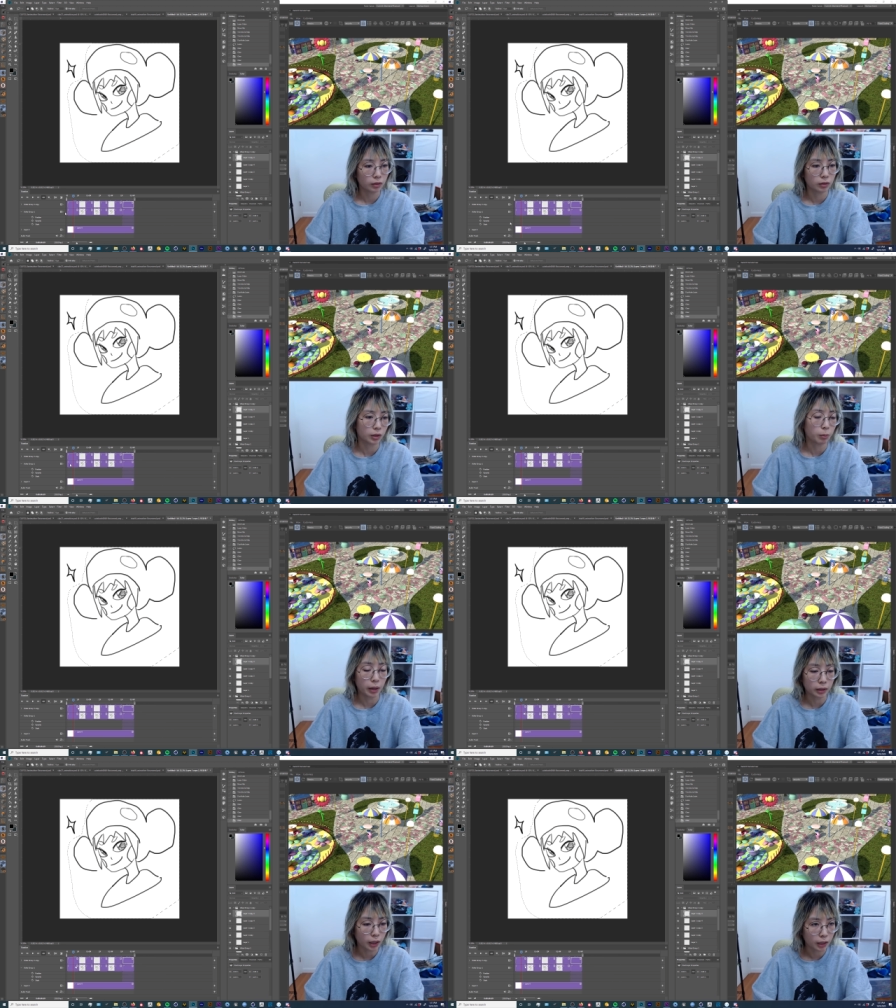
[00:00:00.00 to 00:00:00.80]
or
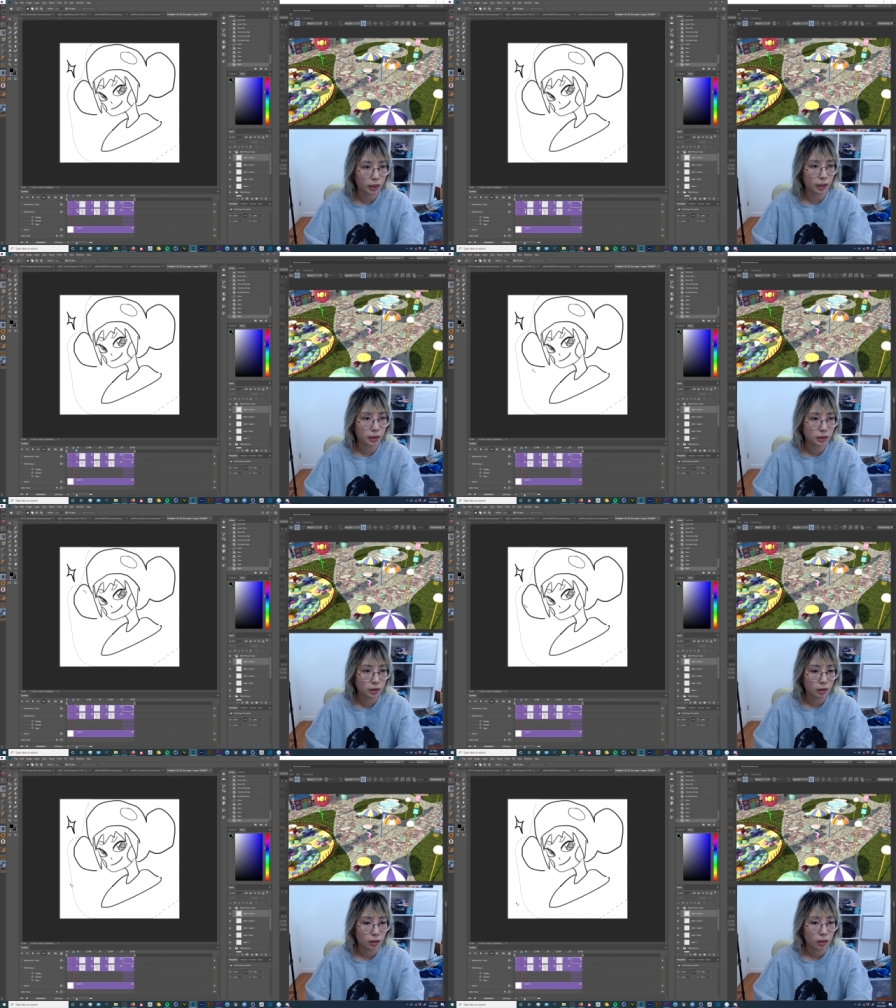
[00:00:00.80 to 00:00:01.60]
Command I guess,
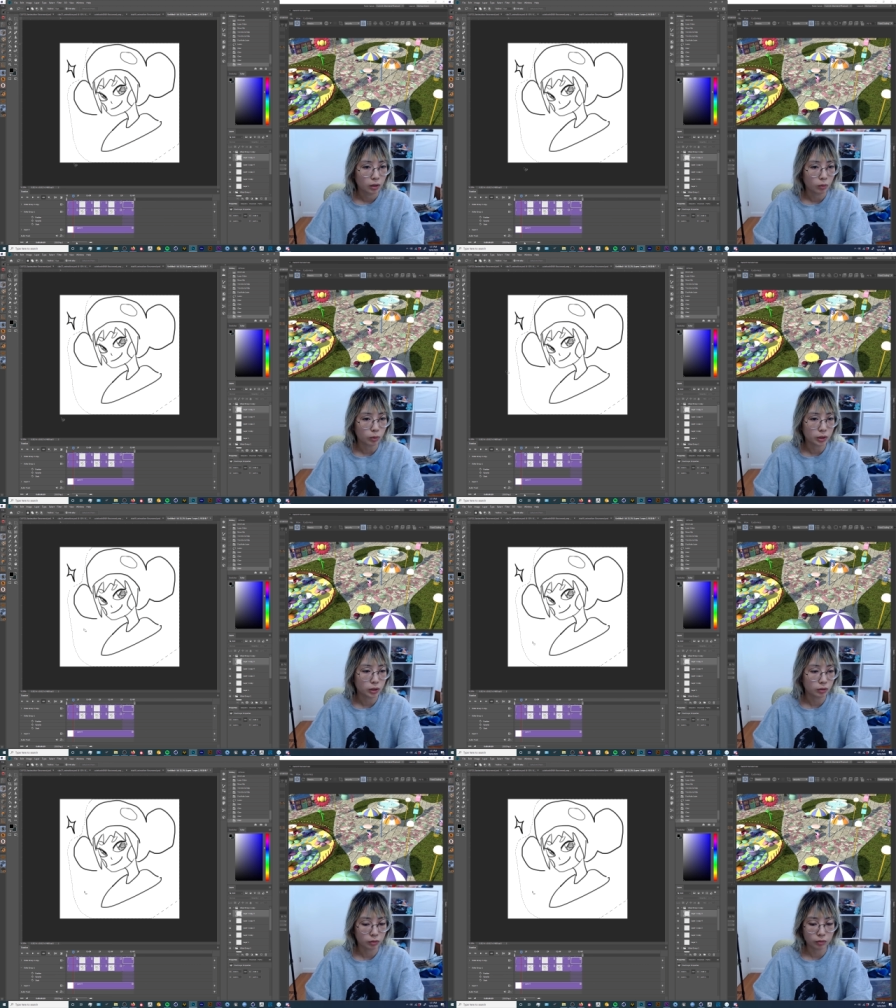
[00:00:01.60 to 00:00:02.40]

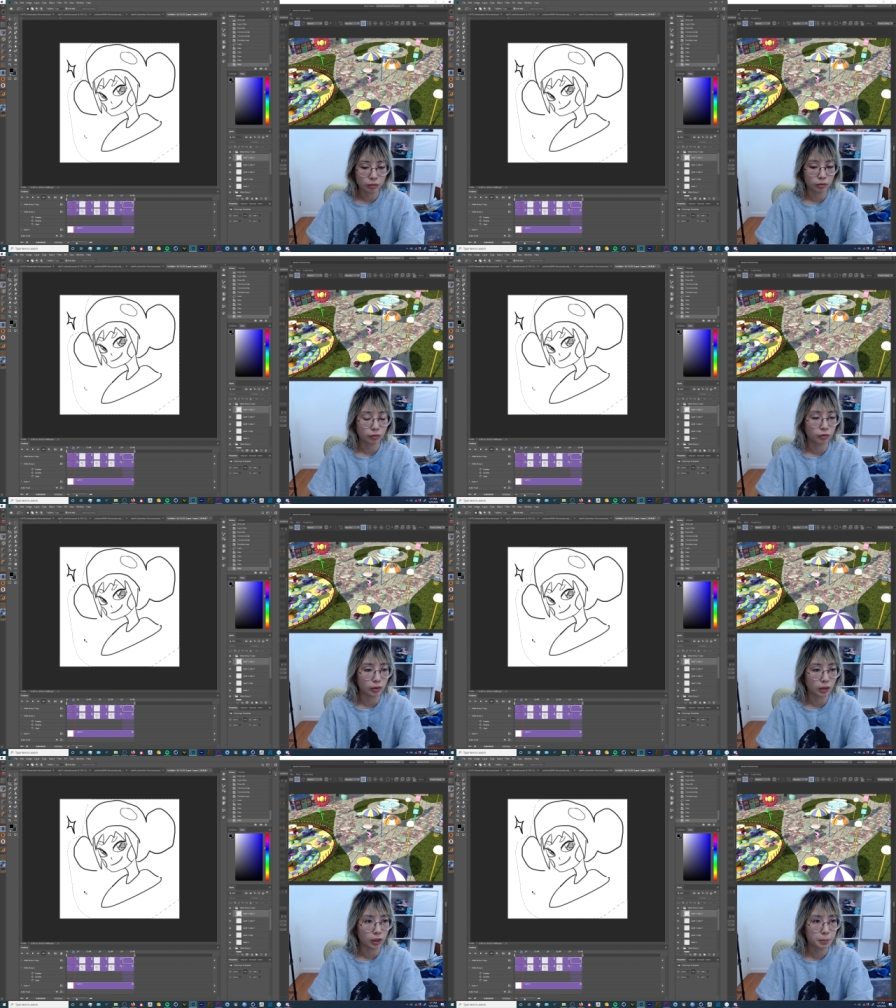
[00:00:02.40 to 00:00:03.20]
which
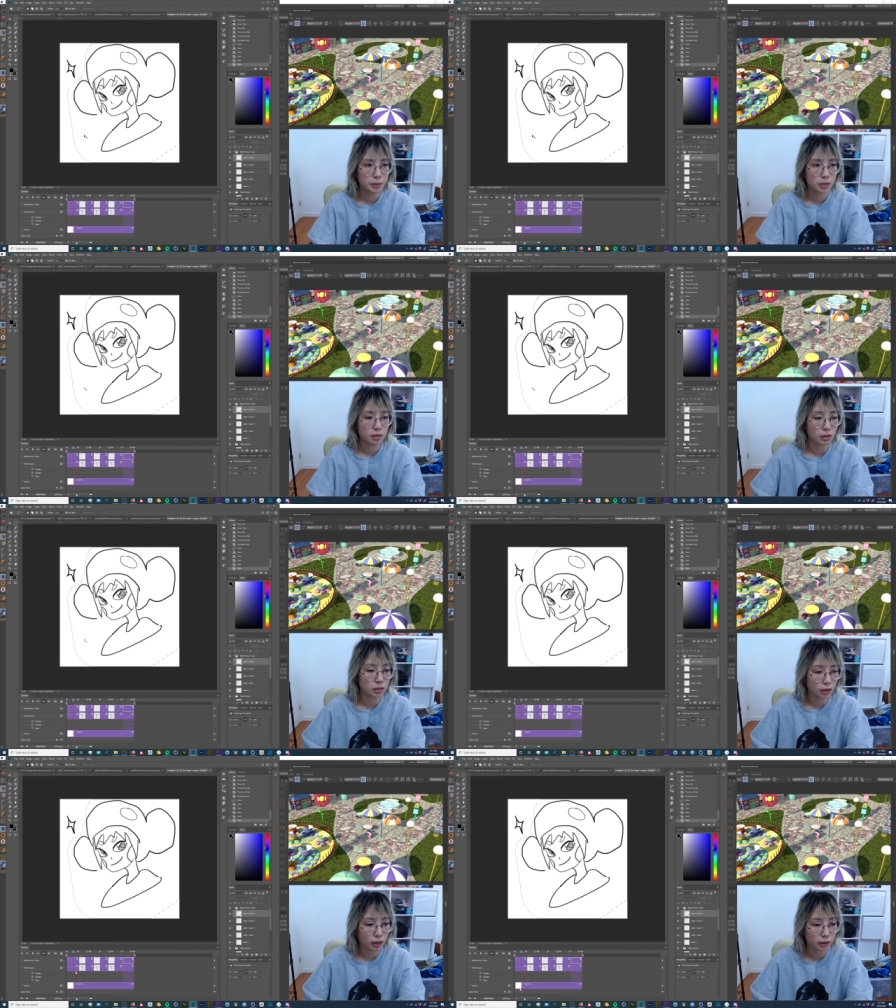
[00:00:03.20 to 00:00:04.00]
flips the
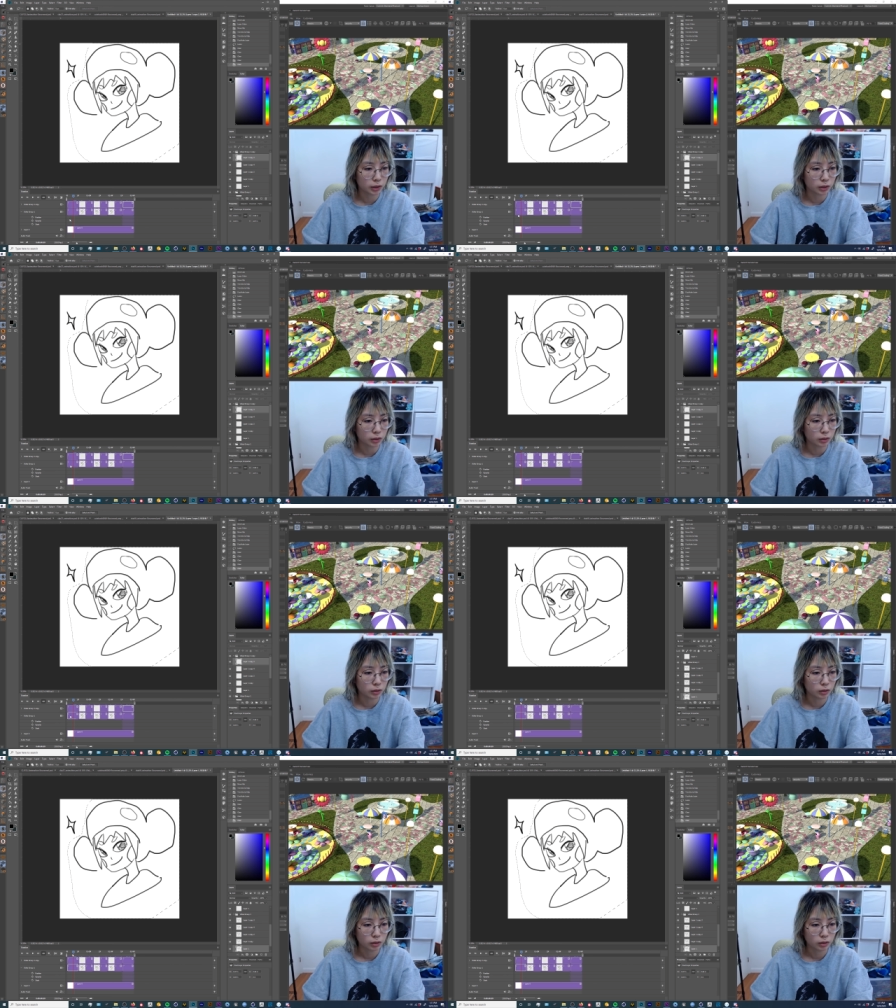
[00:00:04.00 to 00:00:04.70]
selection.